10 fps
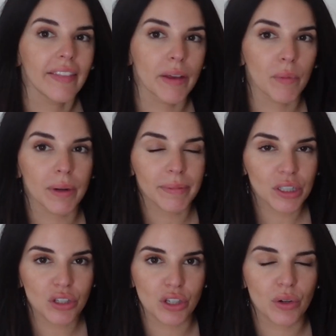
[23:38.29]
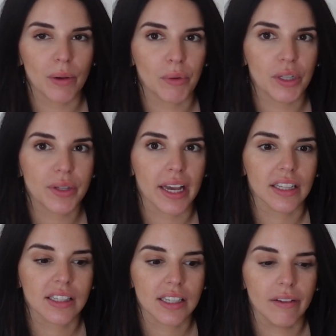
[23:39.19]
And then what I'm gonna do, I'm going to
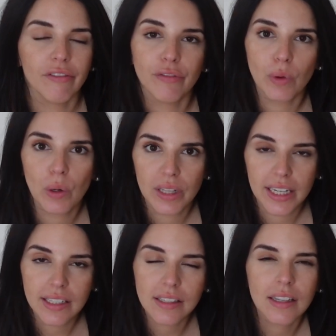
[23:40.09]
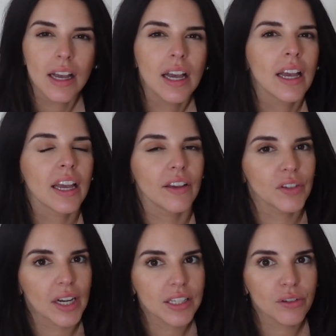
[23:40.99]
get some Folex. If
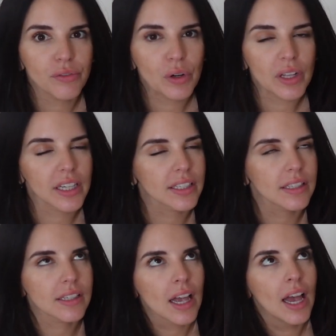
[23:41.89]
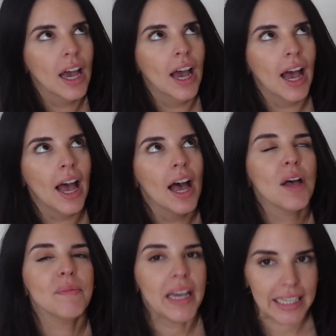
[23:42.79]
you guys know Folex, it's
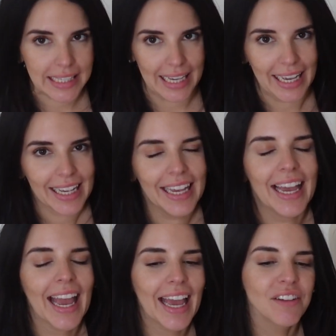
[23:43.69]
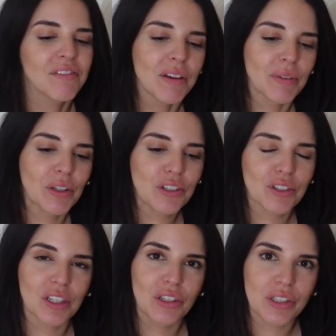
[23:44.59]
amazing. And people
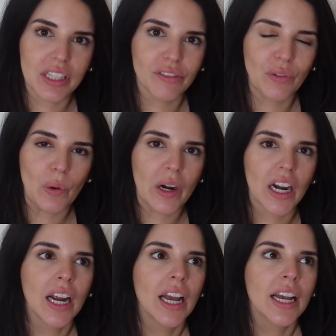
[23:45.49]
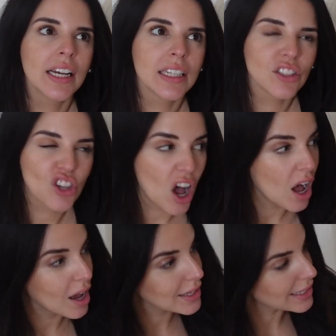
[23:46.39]
usually use it for
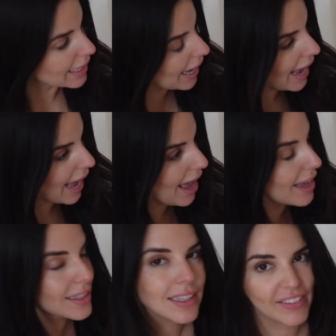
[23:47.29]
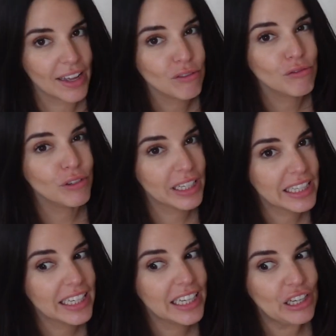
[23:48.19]
dogs and cats. I've had
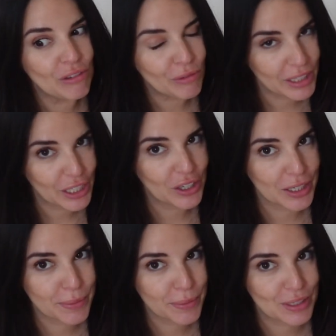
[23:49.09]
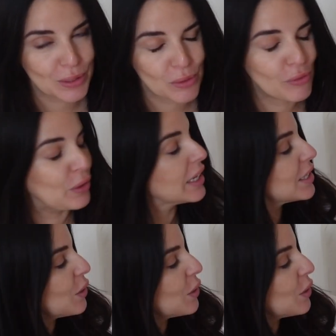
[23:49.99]
really, really good experiences with Folex.